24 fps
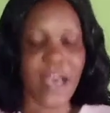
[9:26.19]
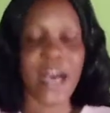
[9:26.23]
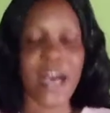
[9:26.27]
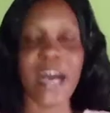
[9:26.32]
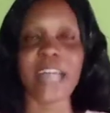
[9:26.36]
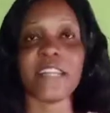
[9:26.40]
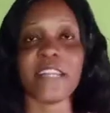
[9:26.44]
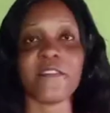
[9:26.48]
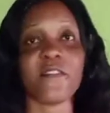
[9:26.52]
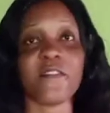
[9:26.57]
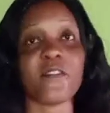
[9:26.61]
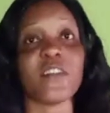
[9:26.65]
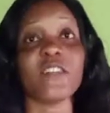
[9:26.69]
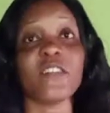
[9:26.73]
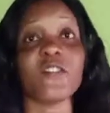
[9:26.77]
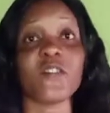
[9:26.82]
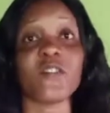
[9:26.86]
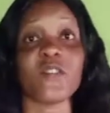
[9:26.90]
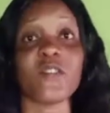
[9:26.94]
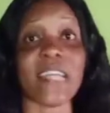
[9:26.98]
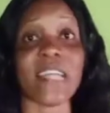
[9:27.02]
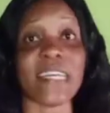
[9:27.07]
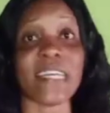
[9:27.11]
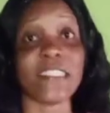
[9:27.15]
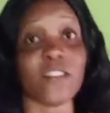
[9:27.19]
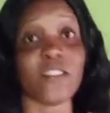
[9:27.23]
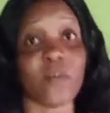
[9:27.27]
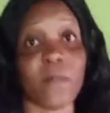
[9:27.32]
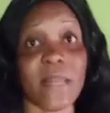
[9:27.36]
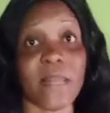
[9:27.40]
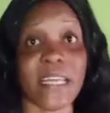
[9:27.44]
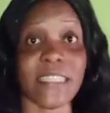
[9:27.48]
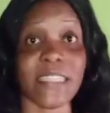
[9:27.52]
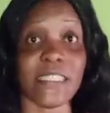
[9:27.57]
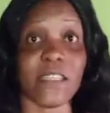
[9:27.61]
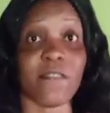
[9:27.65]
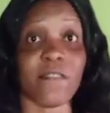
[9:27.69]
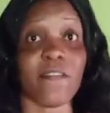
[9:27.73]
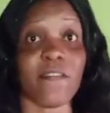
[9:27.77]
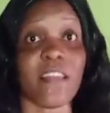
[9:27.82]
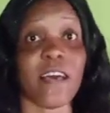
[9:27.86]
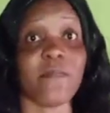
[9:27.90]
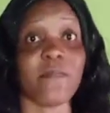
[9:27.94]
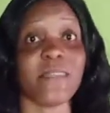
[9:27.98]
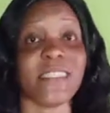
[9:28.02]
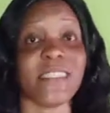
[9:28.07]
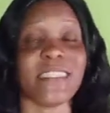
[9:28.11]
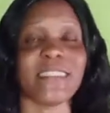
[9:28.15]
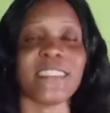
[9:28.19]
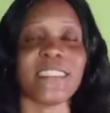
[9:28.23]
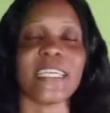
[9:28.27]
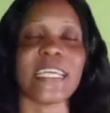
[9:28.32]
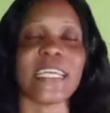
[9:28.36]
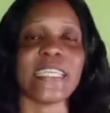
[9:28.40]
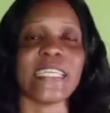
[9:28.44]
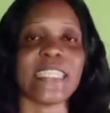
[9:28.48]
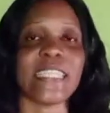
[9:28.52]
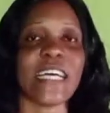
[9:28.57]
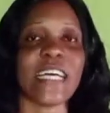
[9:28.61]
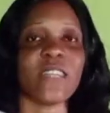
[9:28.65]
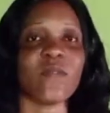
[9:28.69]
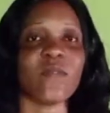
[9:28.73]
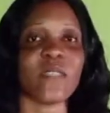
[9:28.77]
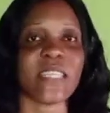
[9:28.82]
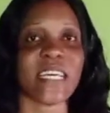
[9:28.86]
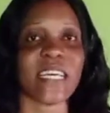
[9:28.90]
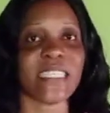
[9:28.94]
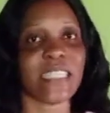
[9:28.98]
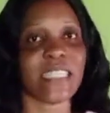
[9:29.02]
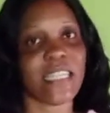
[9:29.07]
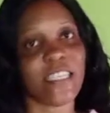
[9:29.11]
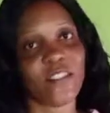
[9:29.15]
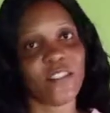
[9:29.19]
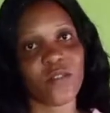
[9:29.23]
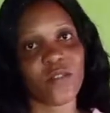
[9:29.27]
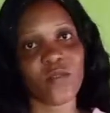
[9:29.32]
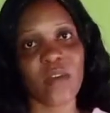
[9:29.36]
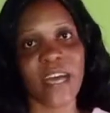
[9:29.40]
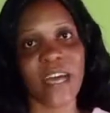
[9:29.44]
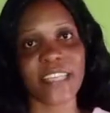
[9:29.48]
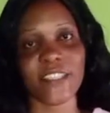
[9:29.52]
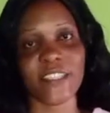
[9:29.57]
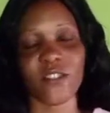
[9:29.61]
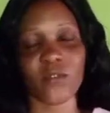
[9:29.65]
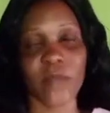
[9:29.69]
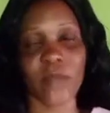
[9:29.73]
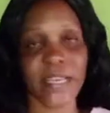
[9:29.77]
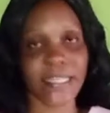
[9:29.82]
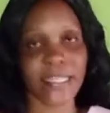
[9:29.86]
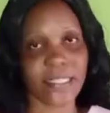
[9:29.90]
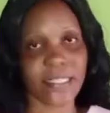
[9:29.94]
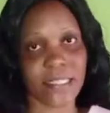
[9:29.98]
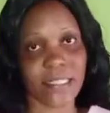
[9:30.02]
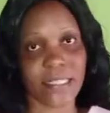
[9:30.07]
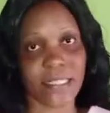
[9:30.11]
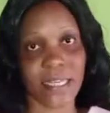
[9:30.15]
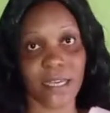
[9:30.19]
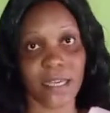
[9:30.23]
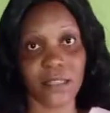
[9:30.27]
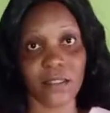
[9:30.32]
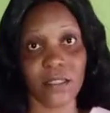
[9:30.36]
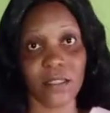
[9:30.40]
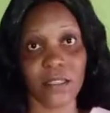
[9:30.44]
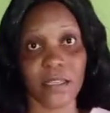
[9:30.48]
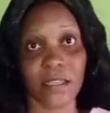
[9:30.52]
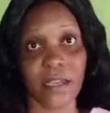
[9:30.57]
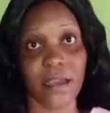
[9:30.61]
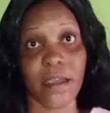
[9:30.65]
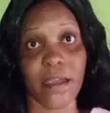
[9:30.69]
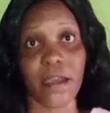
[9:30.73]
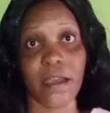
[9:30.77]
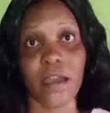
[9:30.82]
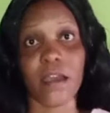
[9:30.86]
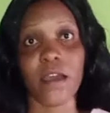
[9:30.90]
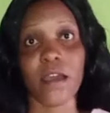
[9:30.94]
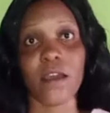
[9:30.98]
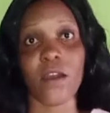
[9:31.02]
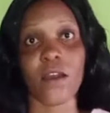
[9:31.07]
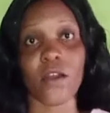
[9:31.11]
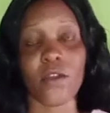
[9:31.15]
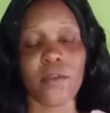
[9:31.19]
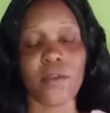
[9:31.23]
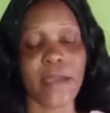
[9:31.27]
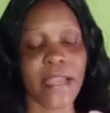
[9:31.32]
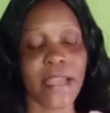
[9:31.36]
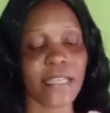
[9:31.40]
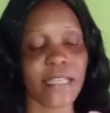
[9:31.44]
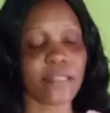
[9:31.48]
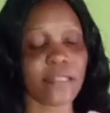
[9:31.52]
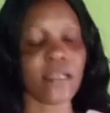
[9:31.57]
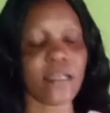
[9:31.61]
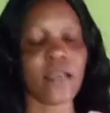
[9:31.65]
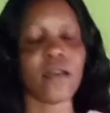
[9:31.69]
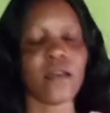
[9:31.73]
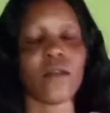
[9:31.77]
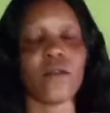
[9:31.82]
And if you want to start your plantain flour business, you can start with as little as 20,000 naira. All right.